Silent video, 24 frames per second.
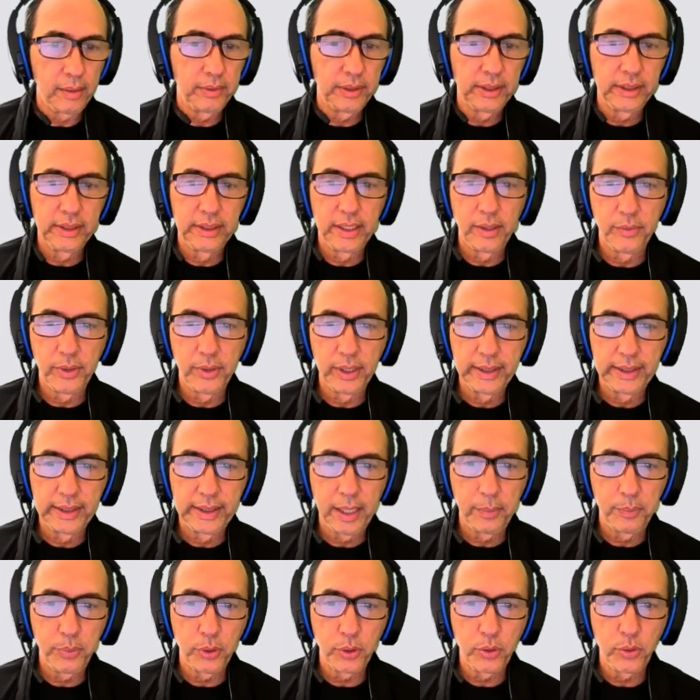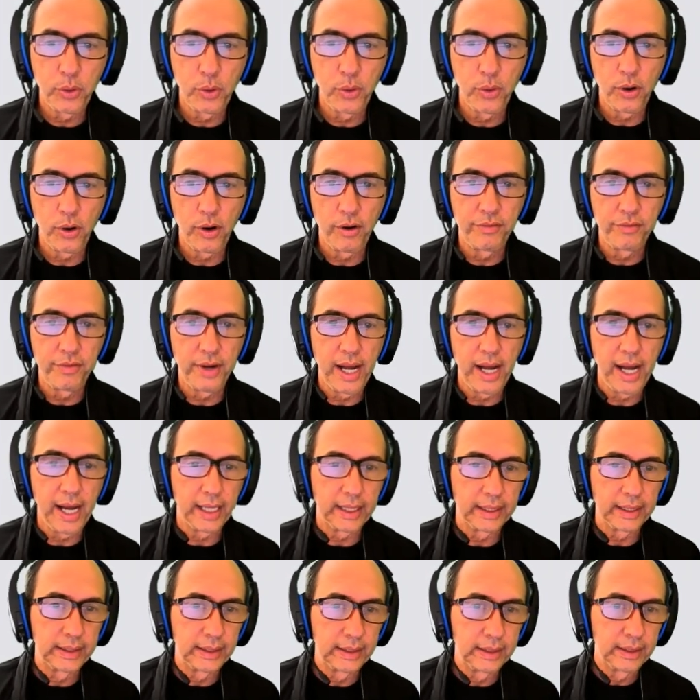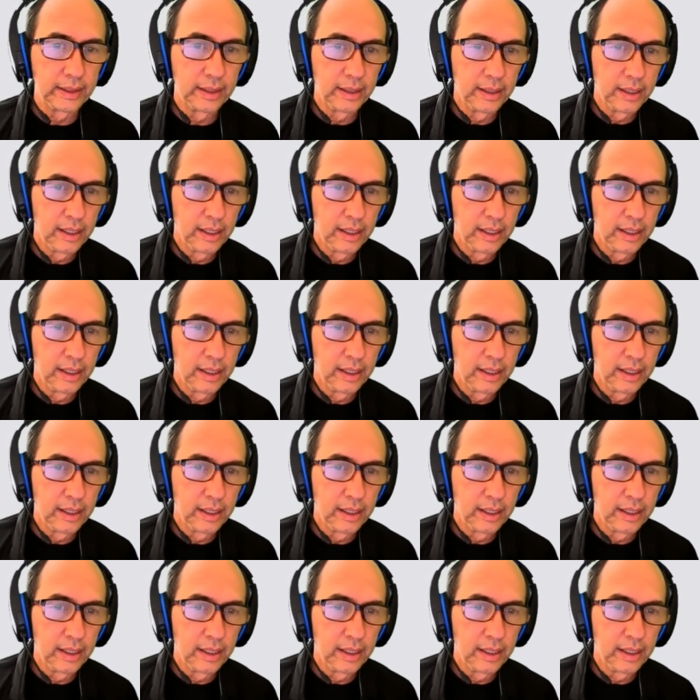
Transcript: the reciprocal of x.